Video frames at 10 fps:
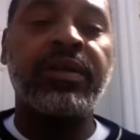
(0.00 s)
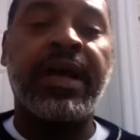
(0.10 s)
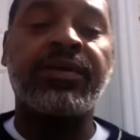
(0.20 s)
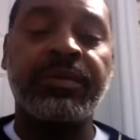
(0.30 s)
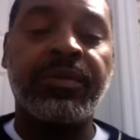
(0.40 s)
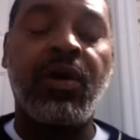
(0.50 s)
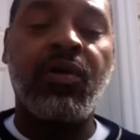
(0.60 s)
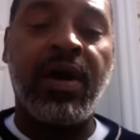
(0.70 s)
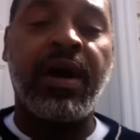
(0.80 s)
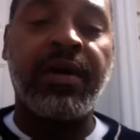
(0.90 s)
Y'all some
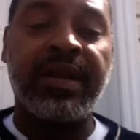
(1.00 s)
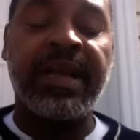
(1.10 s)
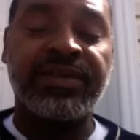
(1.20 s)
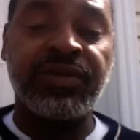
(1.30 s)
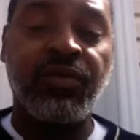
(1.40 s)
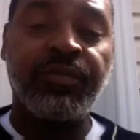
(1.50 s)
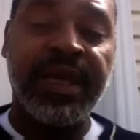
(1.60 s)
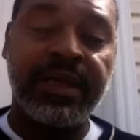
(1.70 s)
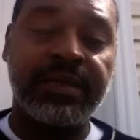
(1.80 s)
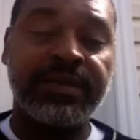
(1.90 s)
cold-hearted
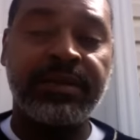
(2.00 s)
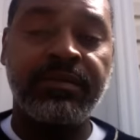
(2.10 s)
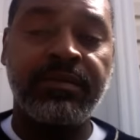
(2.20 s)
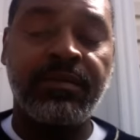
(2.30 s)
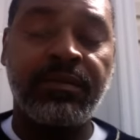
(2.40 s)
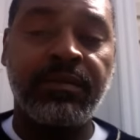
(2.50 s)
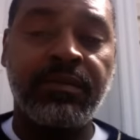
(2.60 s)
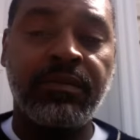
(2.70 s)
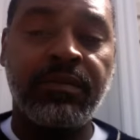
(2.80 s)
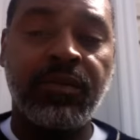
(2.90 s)
SOBs.
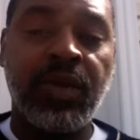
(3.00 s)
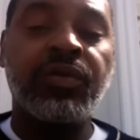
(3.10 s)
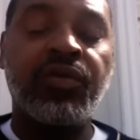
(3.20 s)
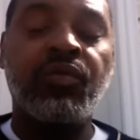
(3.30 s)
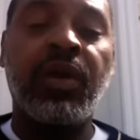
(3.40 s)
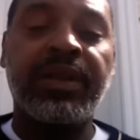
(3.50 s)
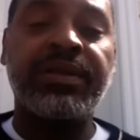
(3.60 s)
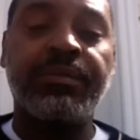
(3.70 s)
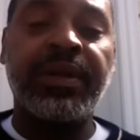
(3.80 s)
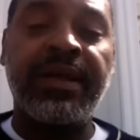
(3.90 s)
You willing
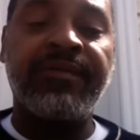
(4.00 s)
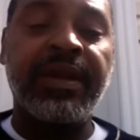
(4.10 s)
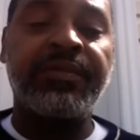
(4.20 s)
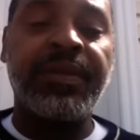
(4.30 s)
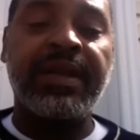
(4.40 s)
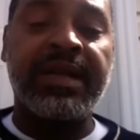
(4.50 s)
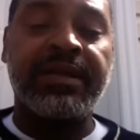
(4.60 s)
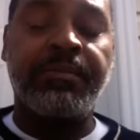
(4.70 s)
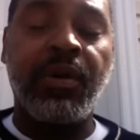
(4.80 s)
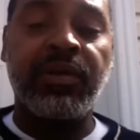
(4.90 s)
to believe anything that the
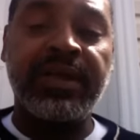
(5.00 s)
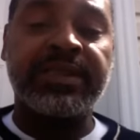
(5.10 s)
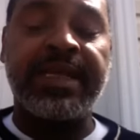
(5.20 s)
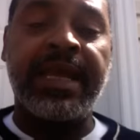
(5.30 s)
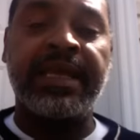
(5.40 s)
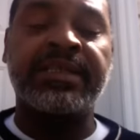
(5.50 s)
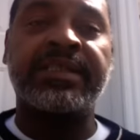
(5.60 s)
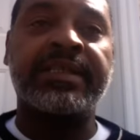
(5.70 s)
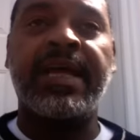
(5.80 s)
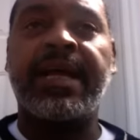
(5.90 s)
police say
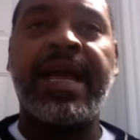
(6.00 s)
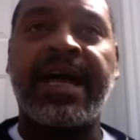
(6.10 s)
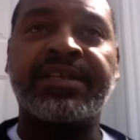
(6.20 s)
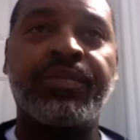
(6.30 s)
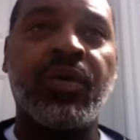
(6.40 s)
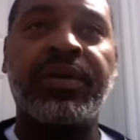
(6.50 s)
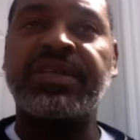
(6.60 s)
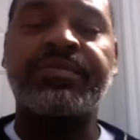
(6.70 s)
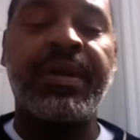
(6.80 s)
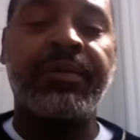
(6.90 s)
is the gospel and it's
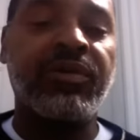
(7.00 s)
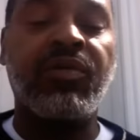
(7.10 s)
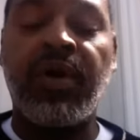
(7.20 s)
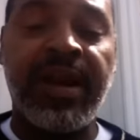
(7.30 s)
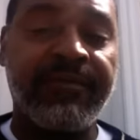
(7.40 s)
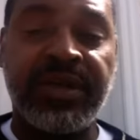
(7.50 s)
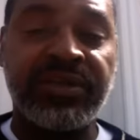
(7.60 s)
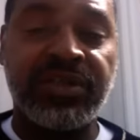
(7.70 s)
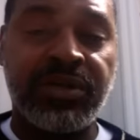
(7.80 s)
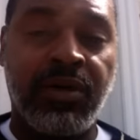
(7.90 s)
been graved in
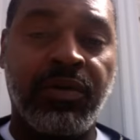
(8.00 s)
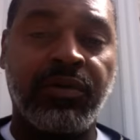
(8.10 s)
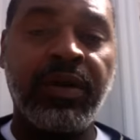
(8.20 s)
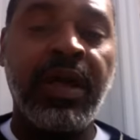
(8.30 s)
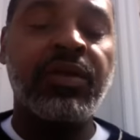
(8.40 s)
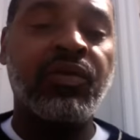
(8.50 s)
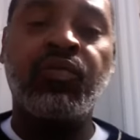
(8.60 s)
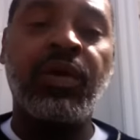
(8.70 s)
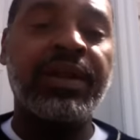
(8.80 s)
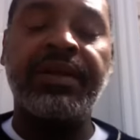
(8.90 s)
stone. You're
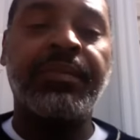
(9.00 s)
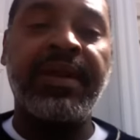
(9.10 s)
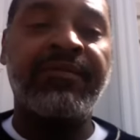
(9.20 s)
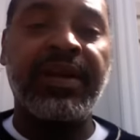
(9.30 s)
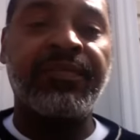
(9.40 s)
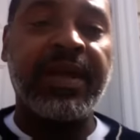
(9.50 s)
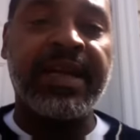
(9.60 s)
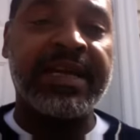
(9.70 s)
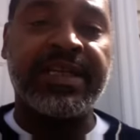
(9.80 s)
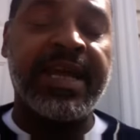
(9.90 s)
willing to believe anything
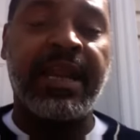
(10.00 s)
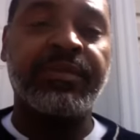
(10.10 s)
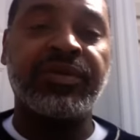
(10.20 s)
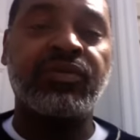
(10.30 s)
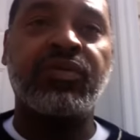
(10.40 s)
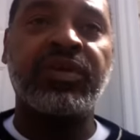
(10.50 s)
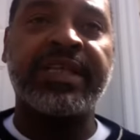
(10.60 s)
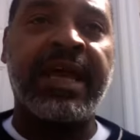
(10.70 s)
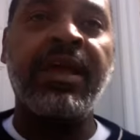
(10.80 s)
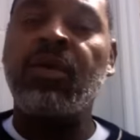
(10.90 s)
that the Kalamazoo
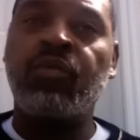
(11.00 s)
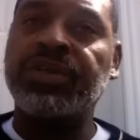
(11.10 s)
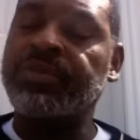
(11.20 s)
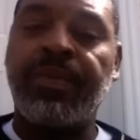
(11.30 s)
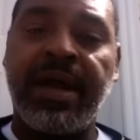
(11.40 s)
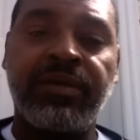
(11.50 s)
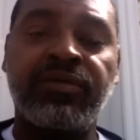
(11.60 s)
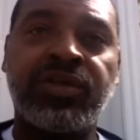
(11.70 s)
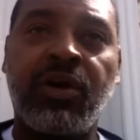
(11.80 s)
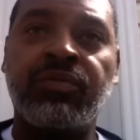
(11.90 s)
Gazette, which, mind you,
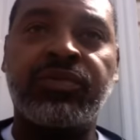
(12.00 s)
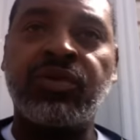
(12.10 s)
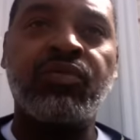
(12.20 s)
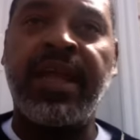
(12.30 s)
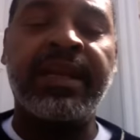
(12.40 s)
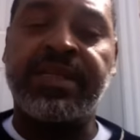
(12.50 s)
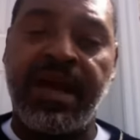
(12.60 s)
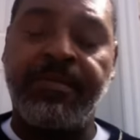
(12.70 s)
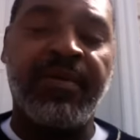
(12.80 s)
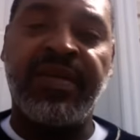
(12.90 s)
don't do any
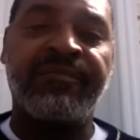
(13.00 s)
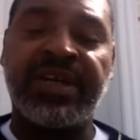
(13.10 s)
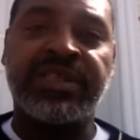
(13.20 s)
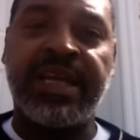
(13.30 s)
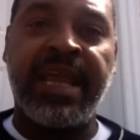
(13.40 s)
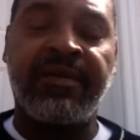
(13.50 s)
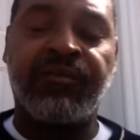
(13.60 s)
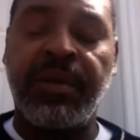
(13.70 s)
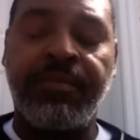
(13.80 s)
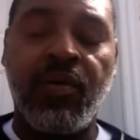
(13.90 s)
type of
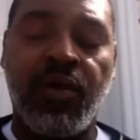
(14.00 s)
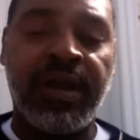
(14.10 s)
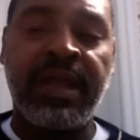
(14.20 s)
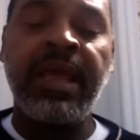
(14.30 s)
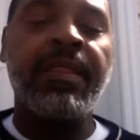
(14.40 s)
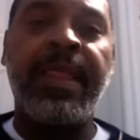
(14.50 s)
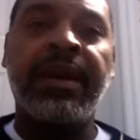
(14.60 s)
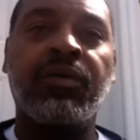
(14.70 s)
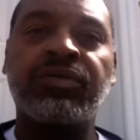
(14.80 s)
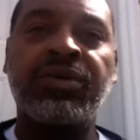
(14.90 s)
investigative reporting. They
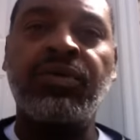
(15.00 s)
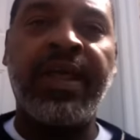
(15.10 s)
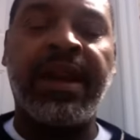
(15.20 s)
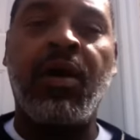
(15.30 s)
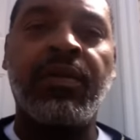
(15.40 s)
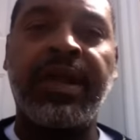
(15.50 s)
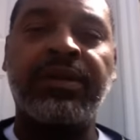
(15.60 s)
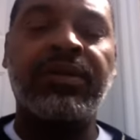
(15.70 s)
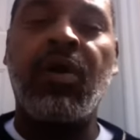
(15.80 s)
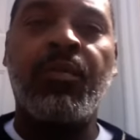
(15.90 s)
don't do that. All they
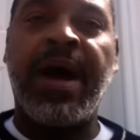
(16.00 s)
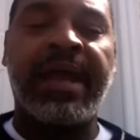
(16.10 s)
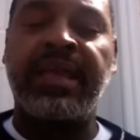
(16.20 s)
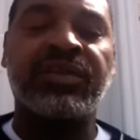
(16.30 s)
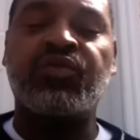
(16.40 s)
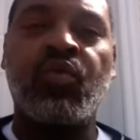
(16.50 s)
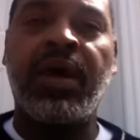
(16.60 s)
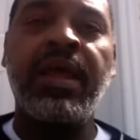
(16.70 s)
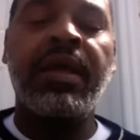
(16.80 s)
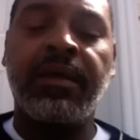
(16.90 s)
go by is
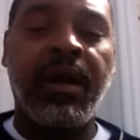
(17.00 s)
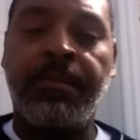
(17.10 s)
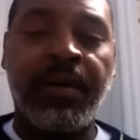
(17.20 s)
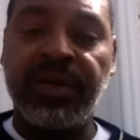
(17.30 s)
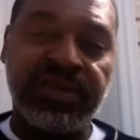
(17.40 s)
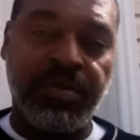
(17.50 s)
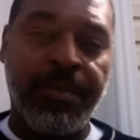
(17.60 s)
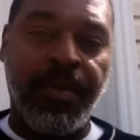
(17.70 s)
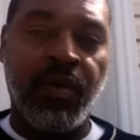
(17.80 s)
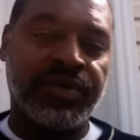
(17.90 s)
what a police
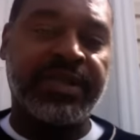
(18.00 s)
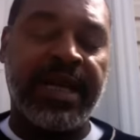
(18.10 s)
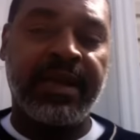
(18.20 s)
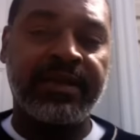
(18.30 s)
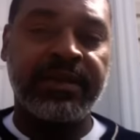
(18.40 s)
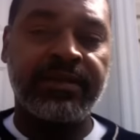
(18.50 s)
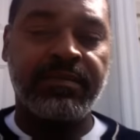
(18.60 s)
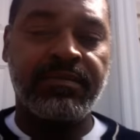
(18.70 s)
report says.